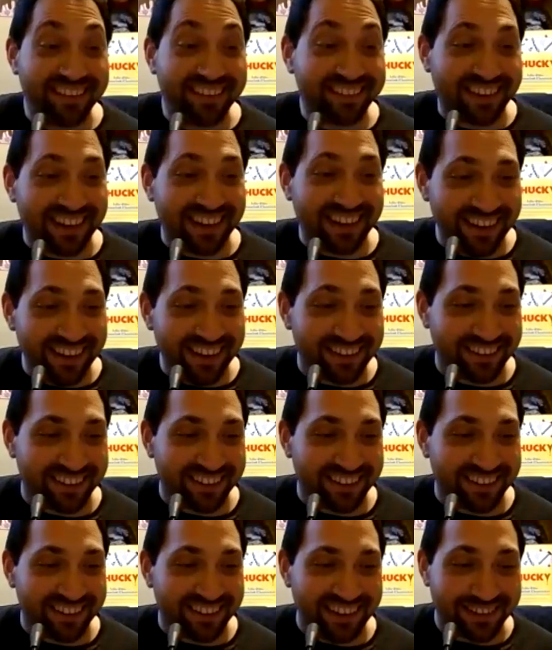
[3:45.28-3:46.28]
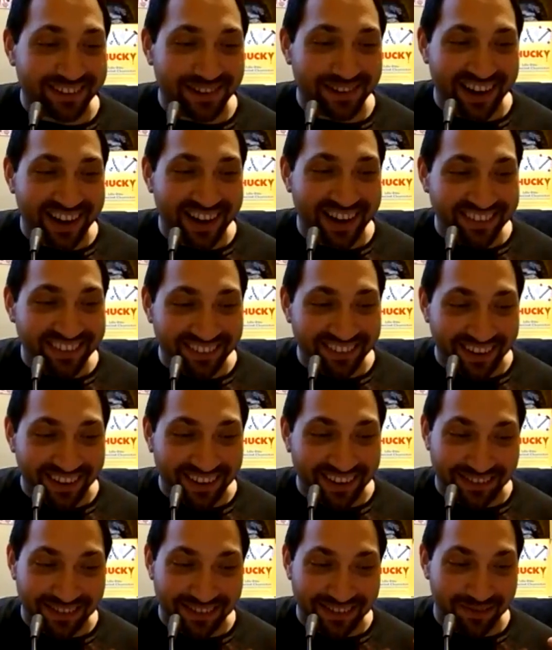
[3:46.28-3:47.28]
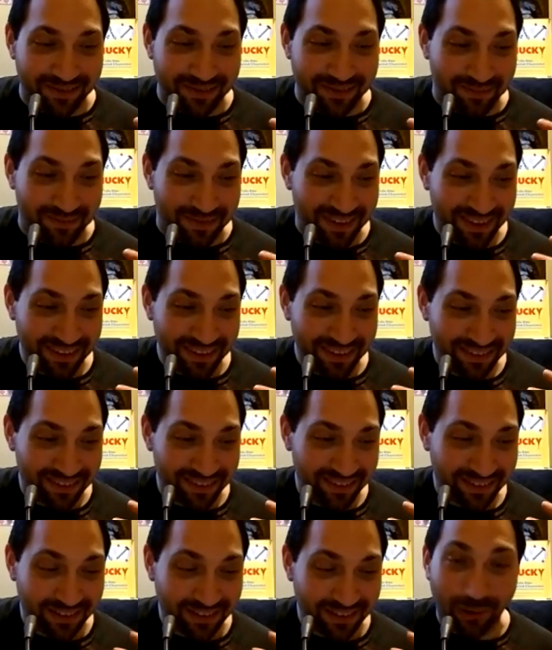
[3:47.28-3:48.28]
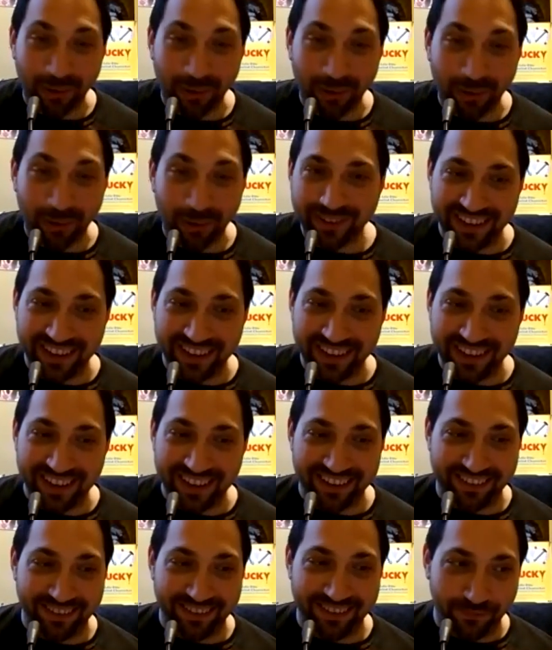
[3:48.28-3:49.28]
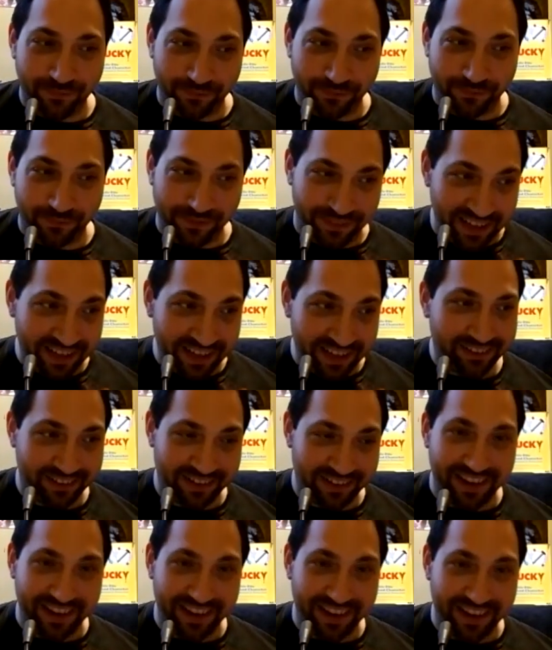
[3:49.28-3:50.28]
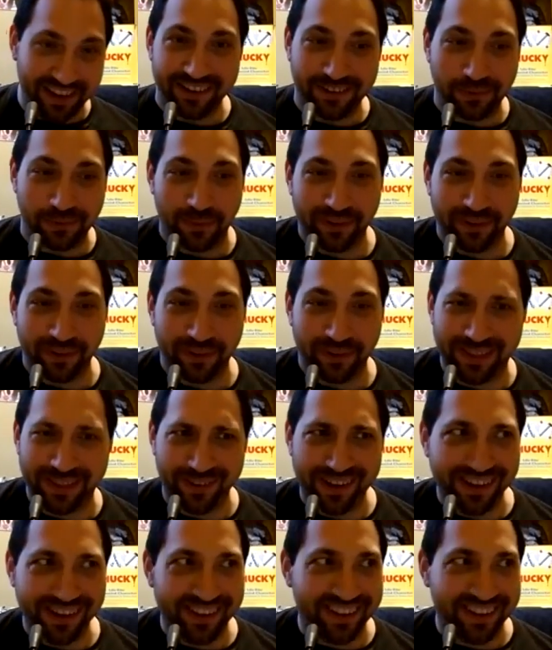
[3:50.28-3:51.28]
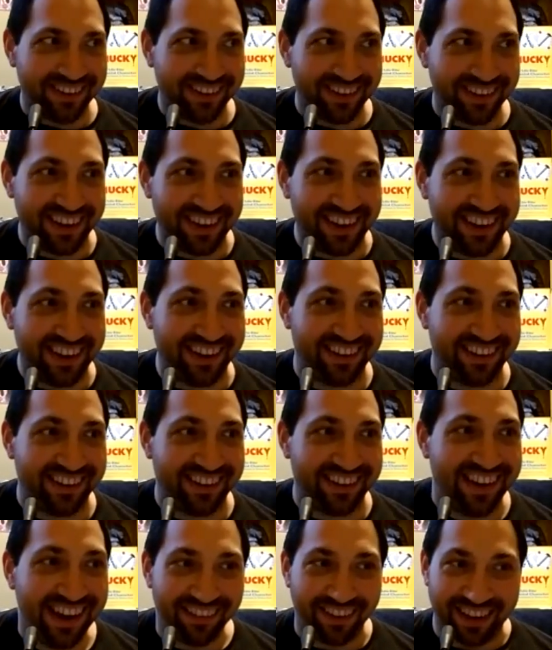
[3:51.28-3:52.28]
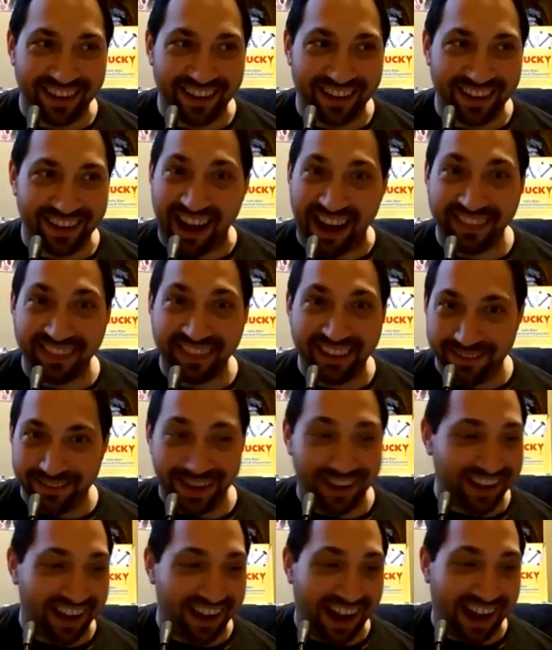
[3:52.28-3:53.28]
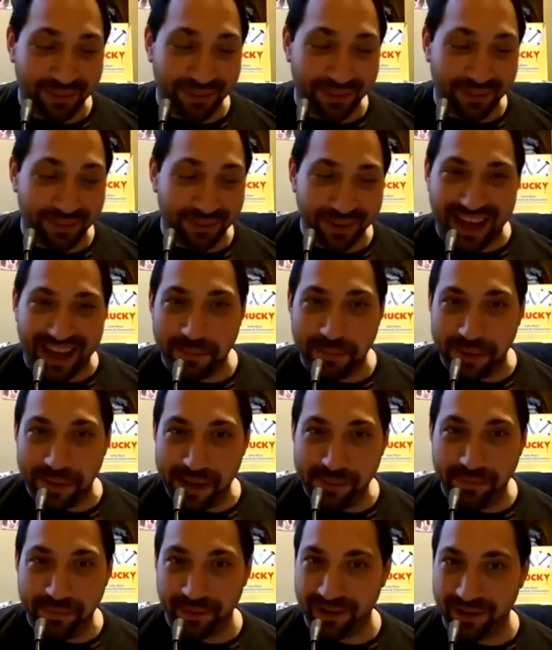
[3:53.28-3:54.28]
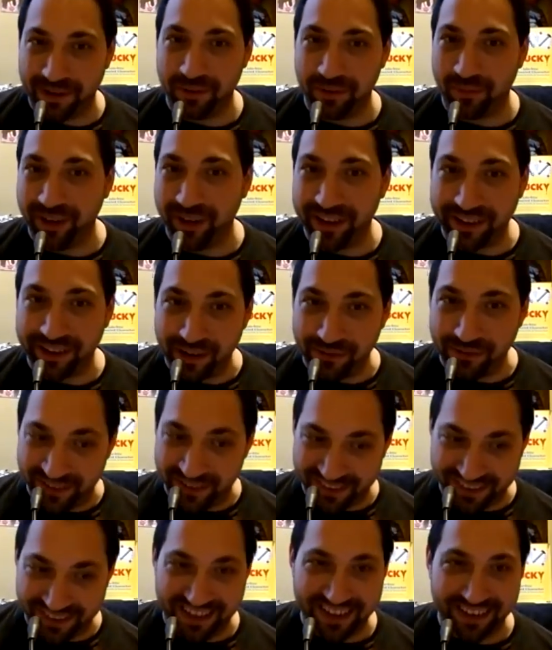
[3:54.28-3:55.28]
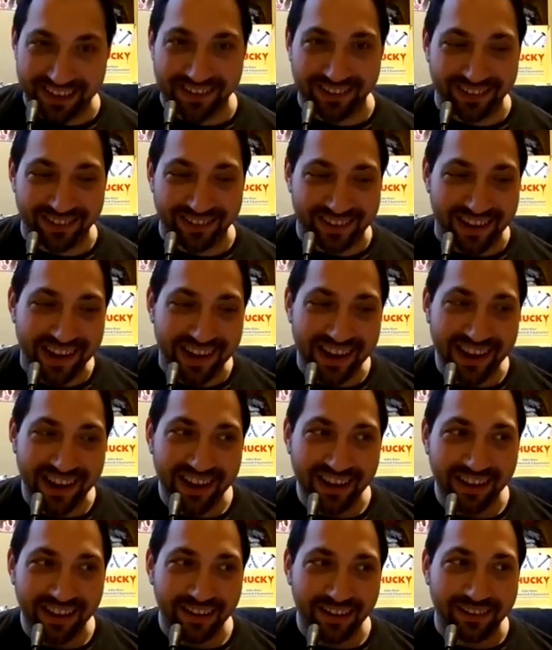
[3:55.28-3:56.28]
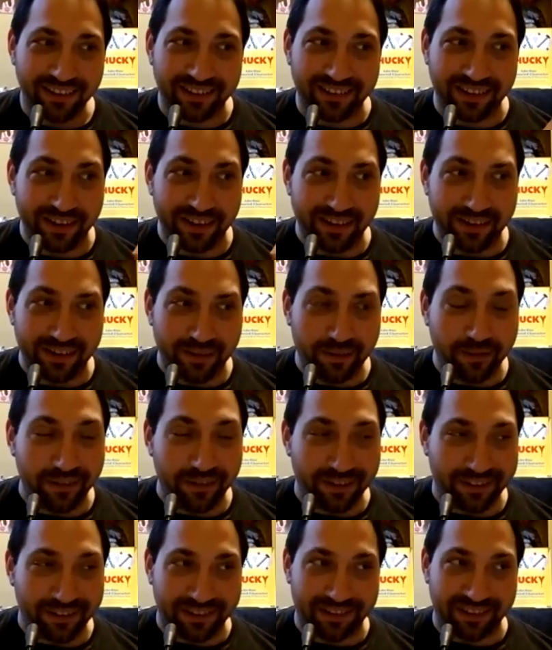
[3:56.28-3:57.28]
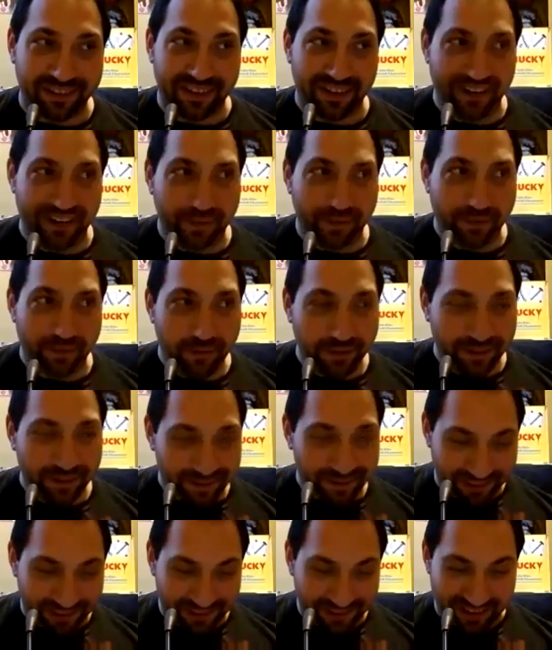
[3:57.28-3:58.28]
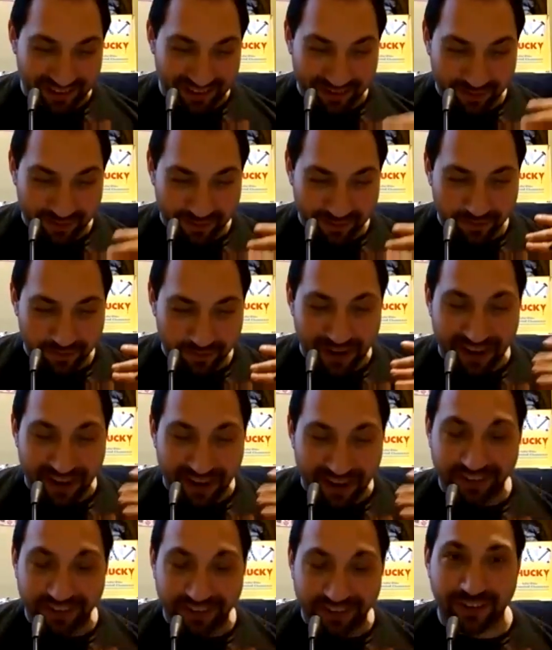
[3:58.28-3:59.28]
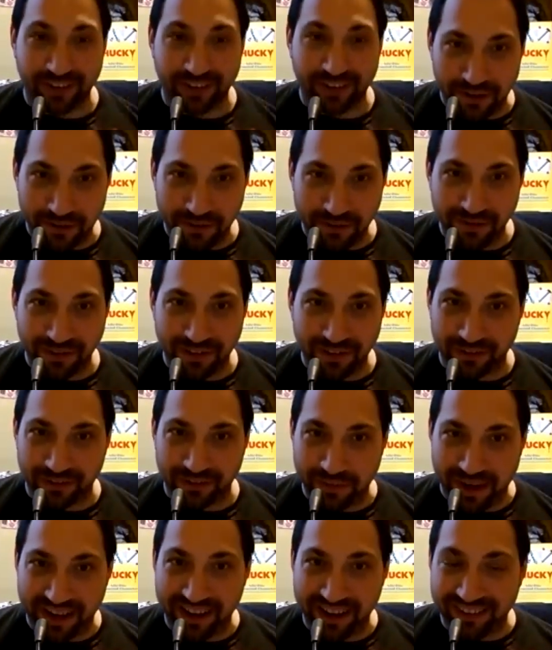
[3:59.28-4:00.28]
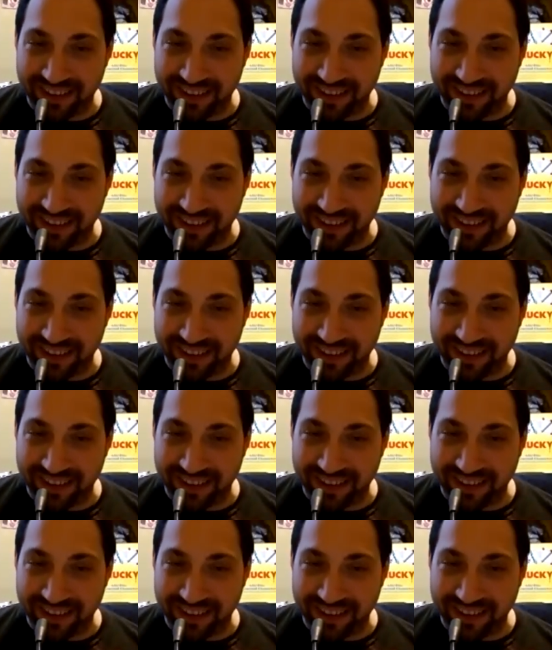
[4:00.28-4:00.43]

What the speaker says: it's crazy. Like Tulsa this year in 23, like I think a lot of people are going to want to go visit it because Sylvester Stallone just made a